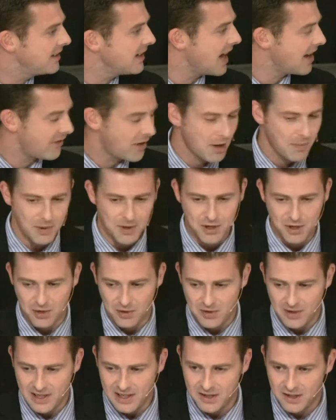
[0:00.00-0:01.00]
have
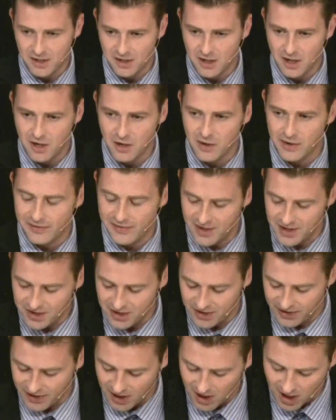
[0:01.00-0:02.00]
opportunity to go and
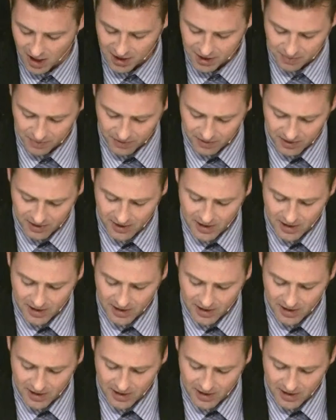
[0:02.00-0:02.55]
visit the hospital,